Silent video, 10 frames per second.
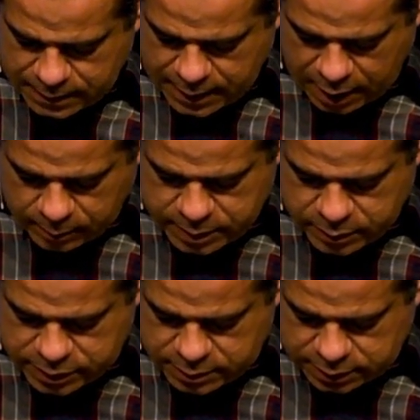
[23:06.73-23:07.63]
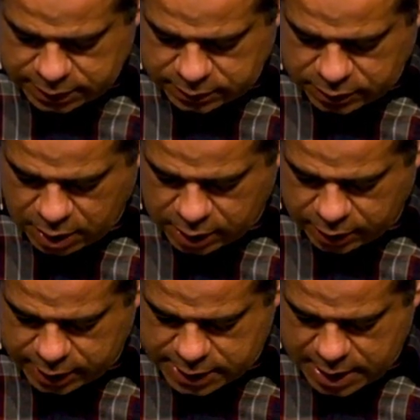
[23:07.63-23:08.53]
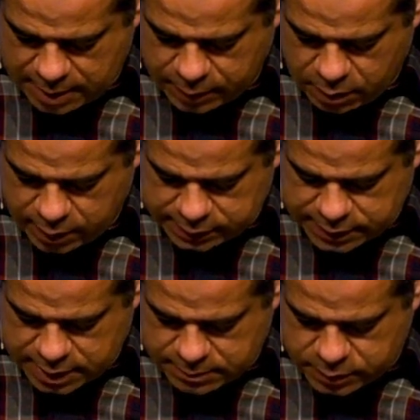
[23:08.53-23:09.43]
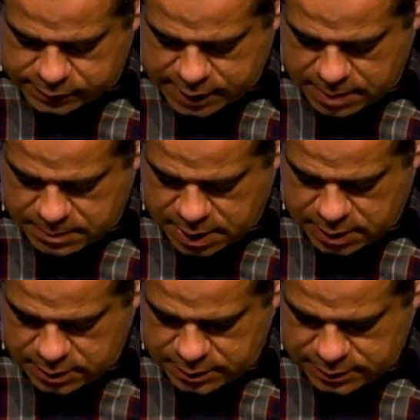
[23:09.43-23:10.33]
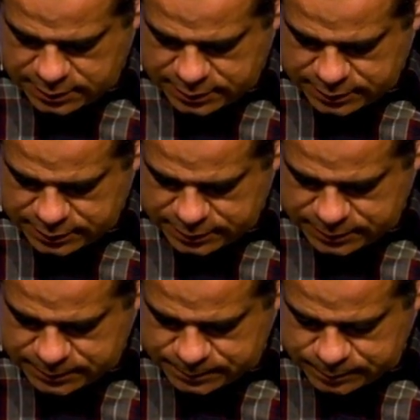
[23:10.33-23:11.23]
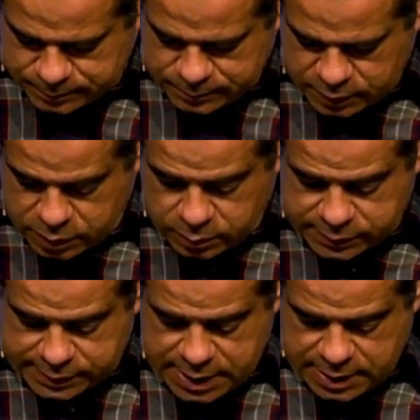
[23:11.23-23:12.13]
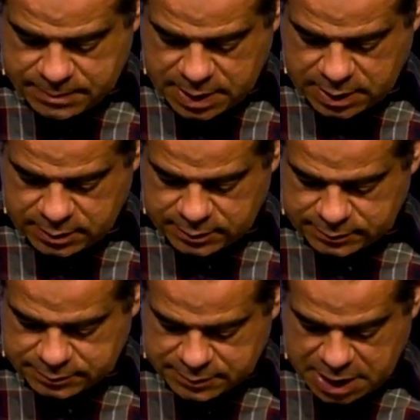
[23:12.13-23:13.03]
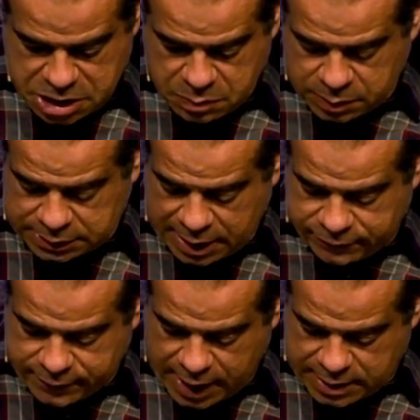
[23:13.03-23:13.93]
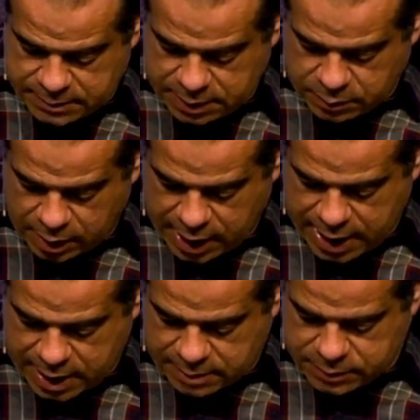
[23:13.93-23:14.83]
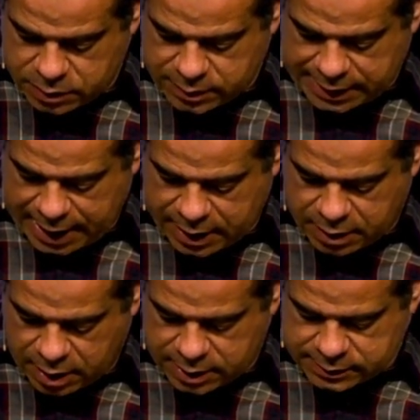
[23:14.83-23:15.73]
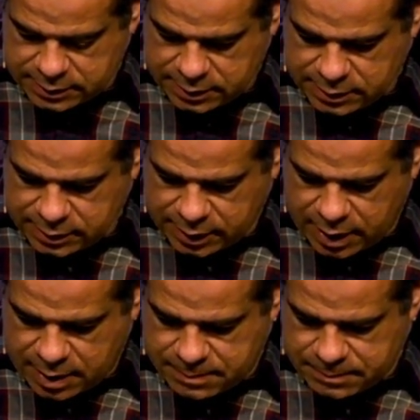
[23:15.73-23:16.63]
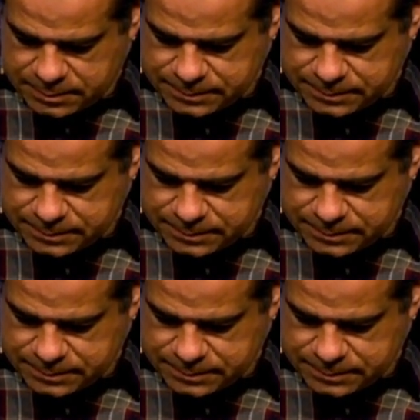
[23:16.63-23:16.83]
I'll be with you a little longer, and then I'm going to him who sent me. You will seek me, and you will not find me. Where I am, you cannot come.